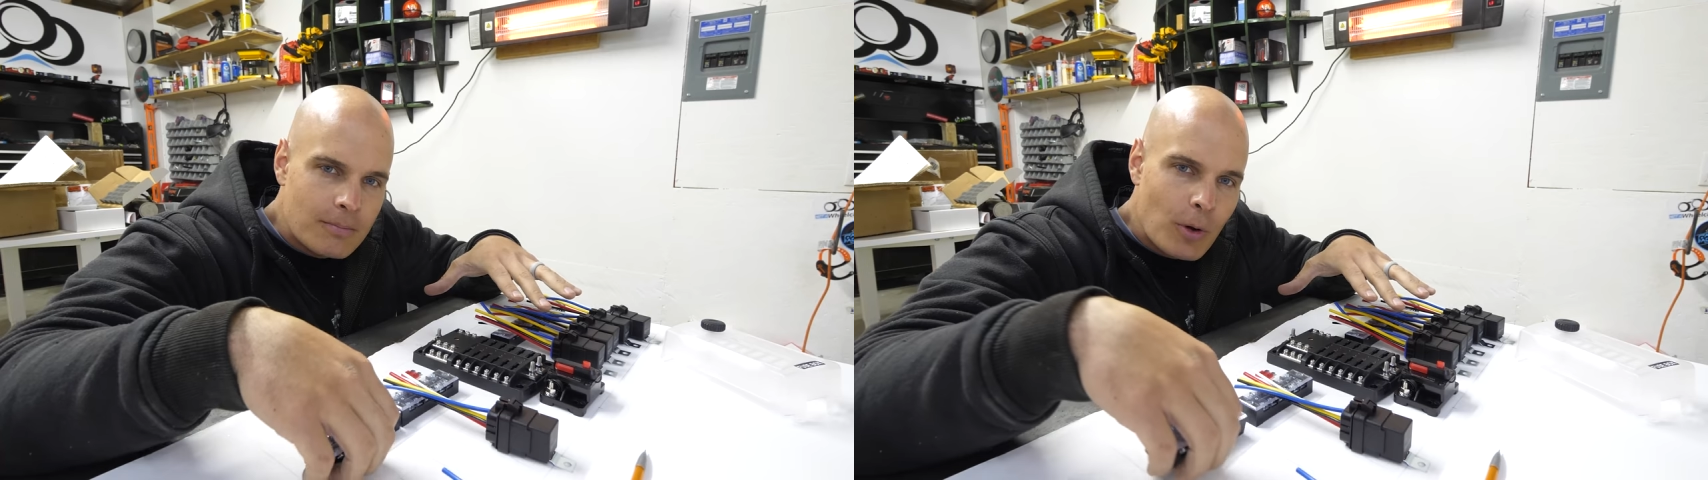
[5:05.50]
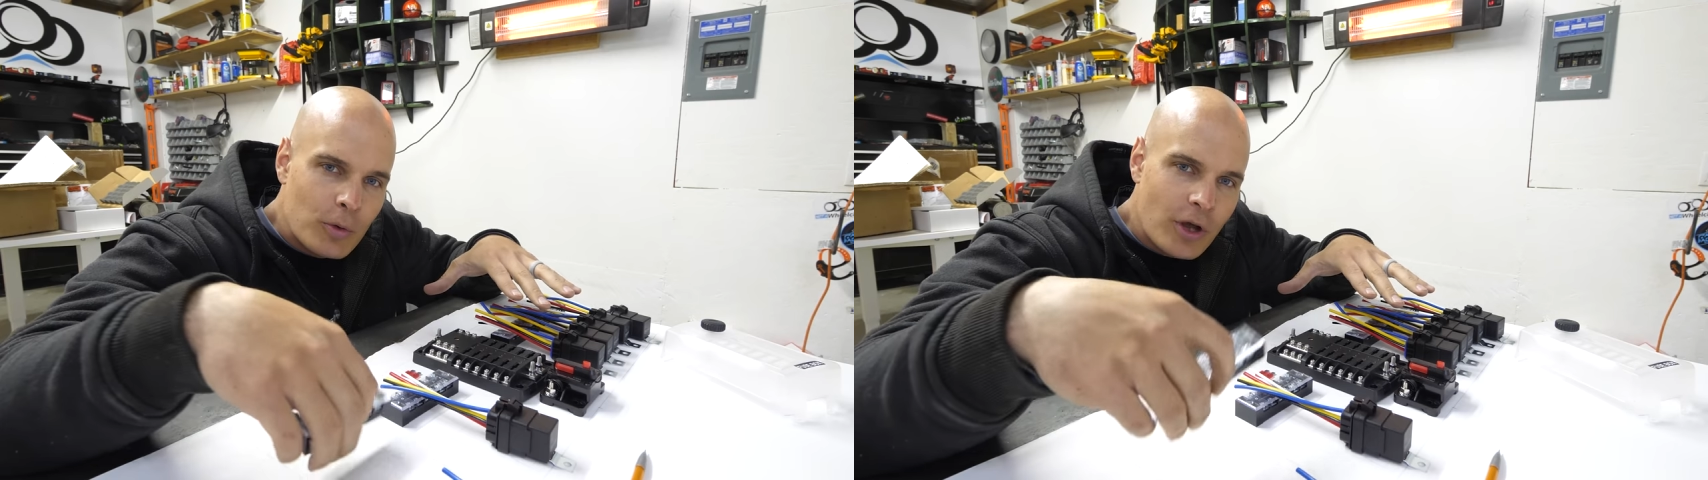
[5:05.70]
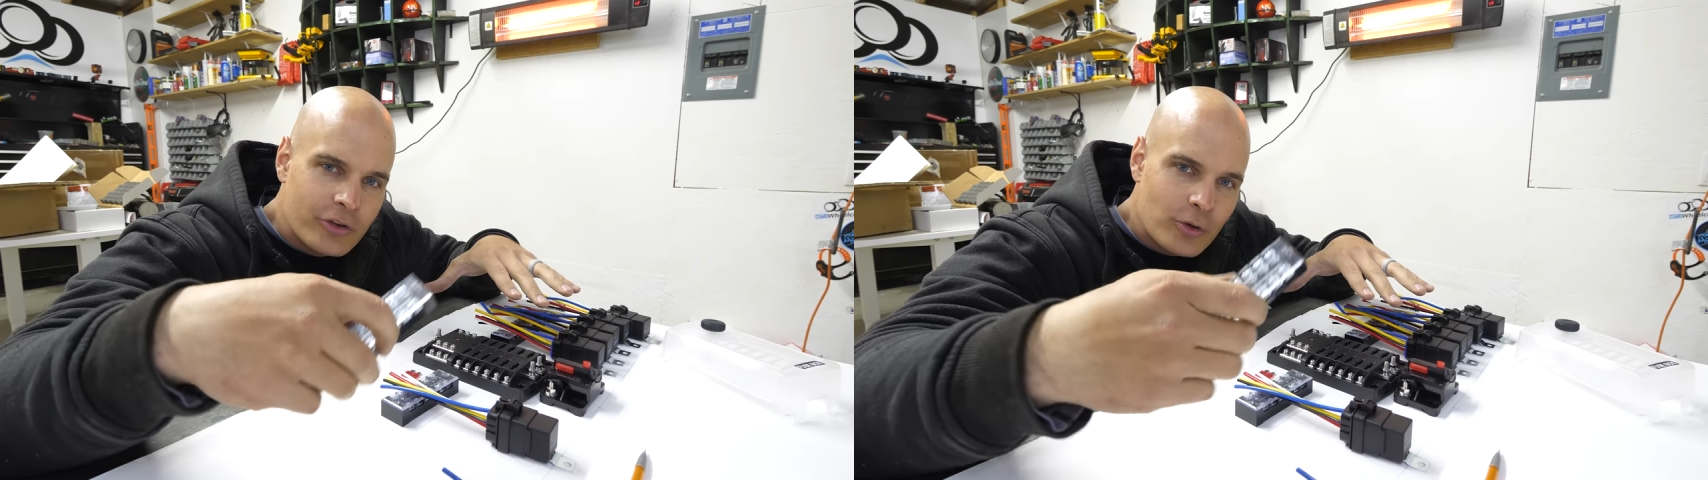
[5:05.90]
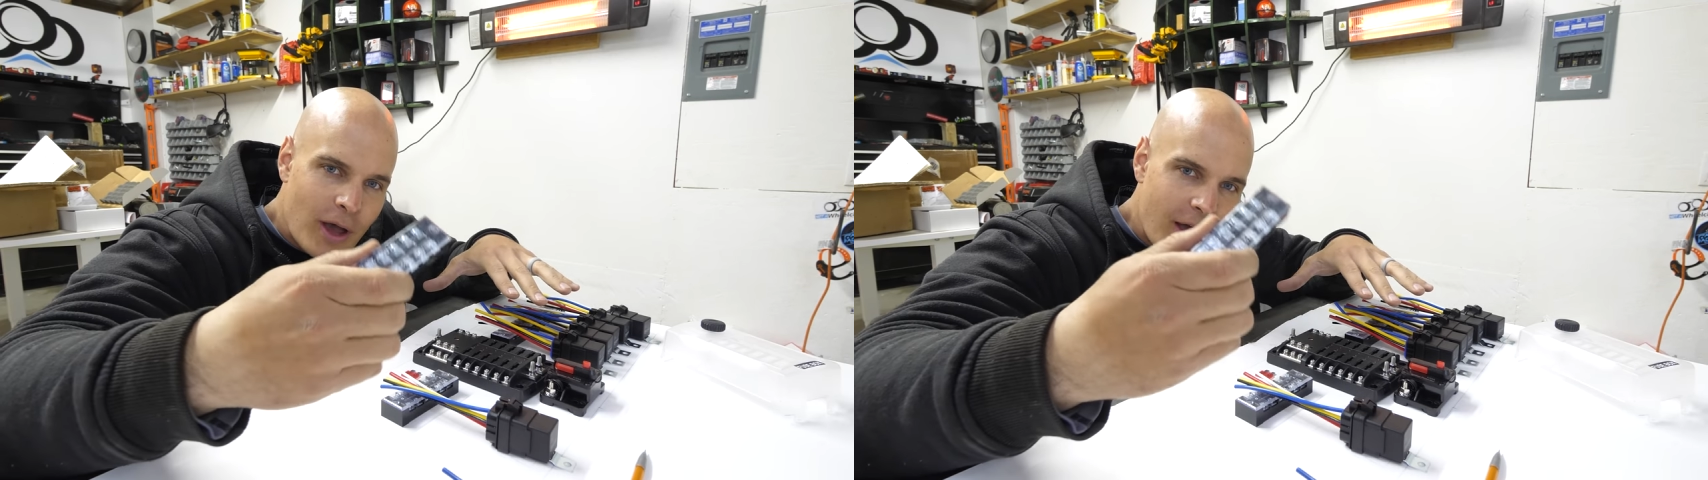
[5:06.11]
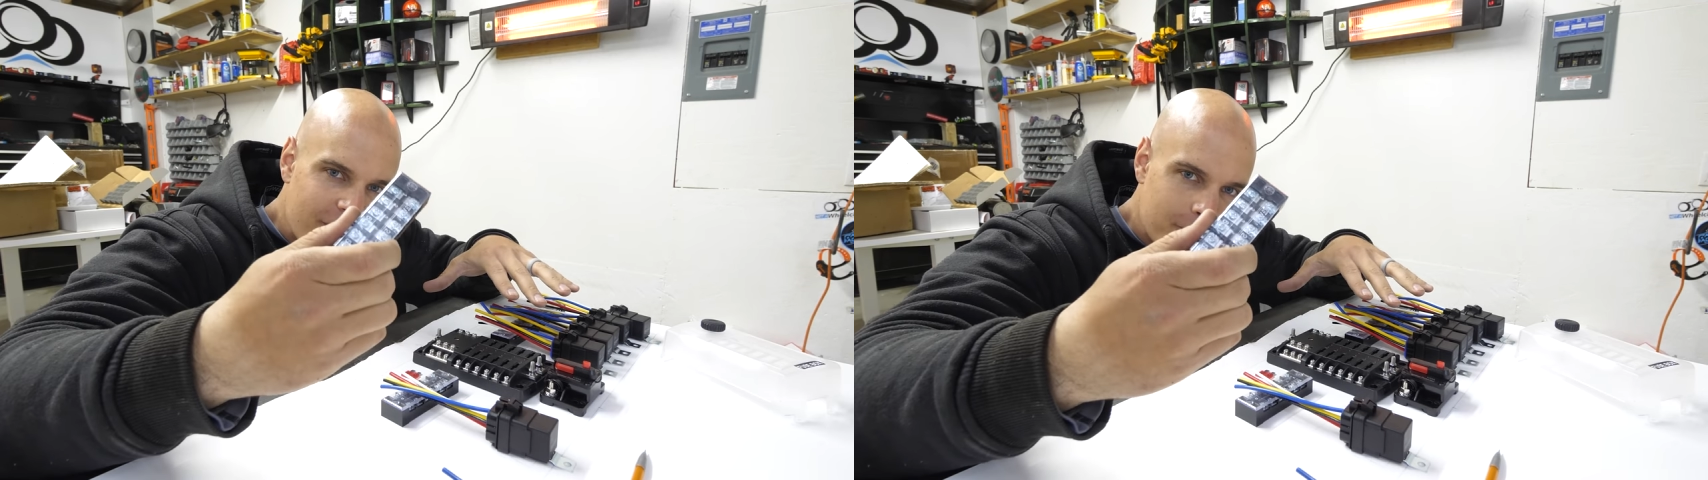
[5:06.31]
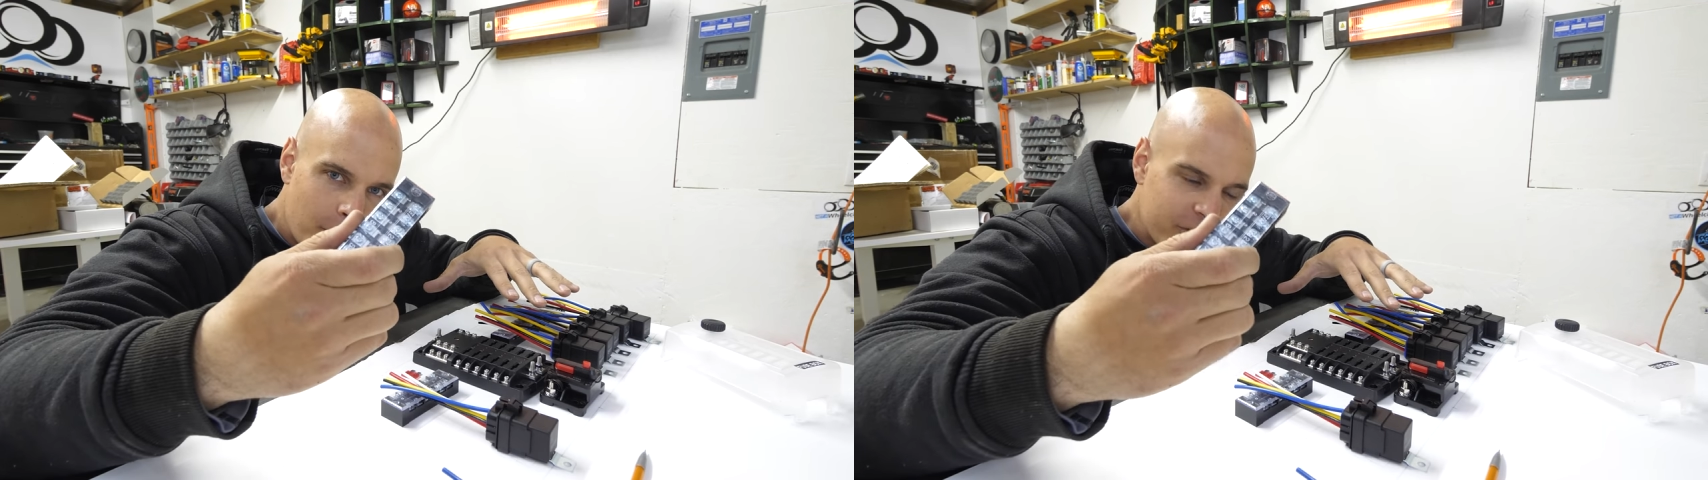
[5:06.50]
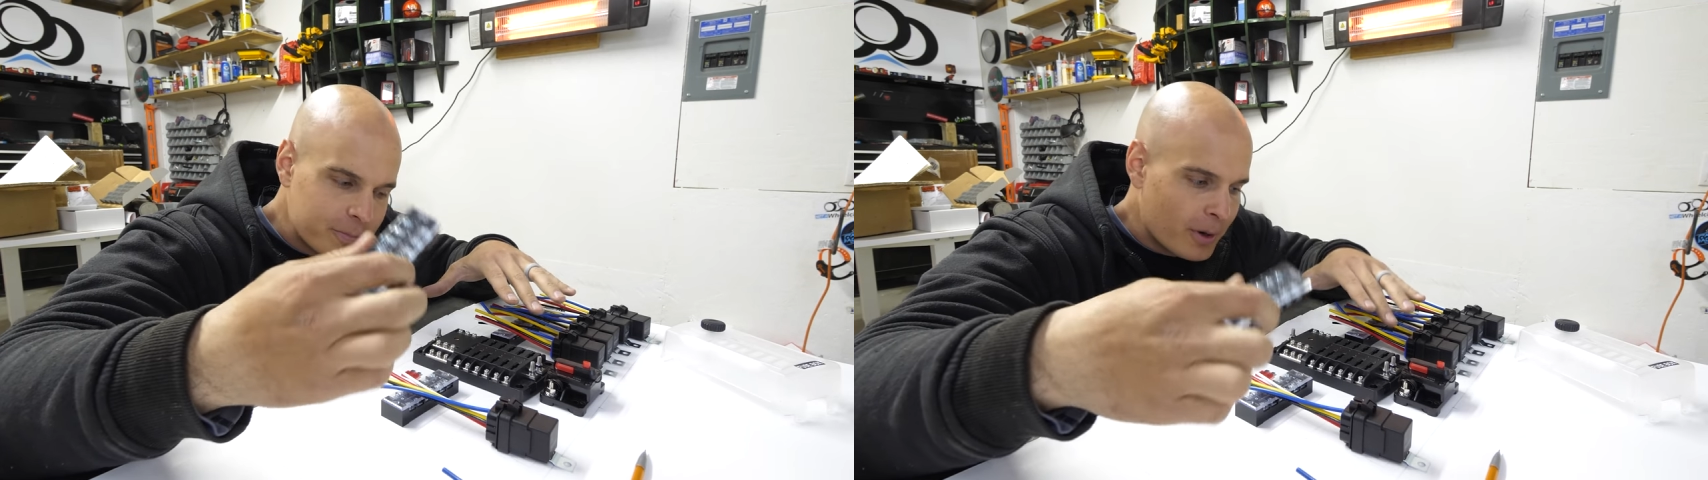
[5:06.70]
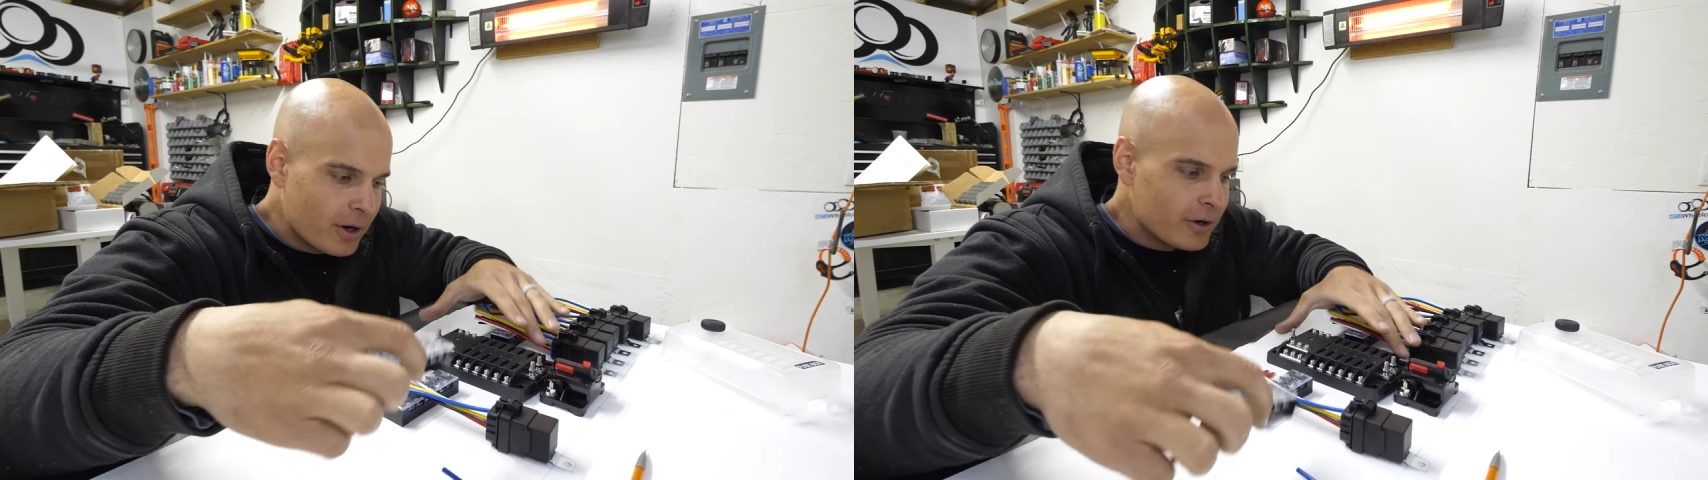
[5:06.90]
But we also have bus
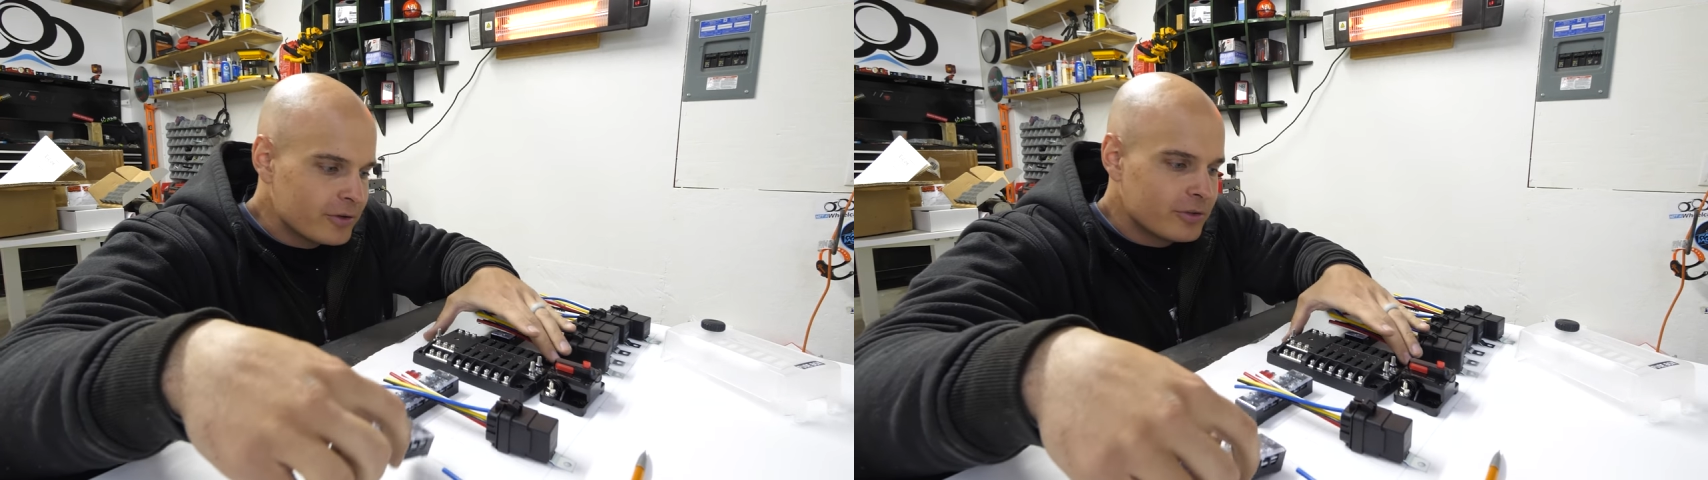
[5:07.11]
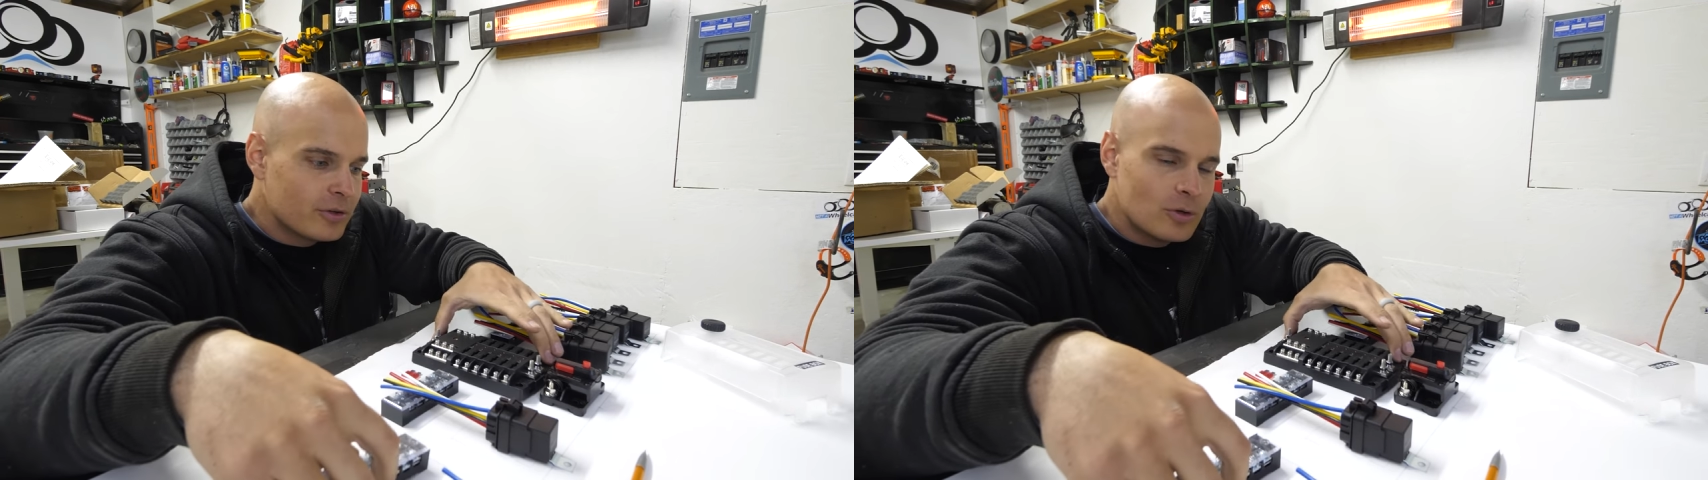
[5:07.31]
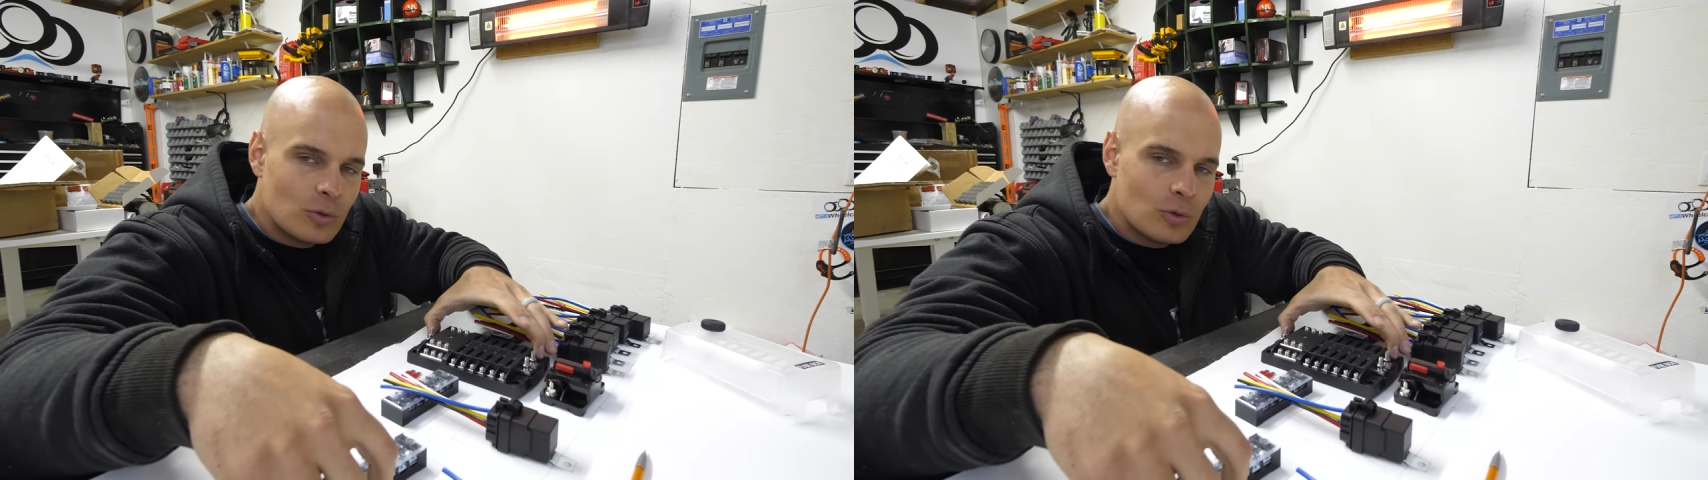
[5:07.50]
bars,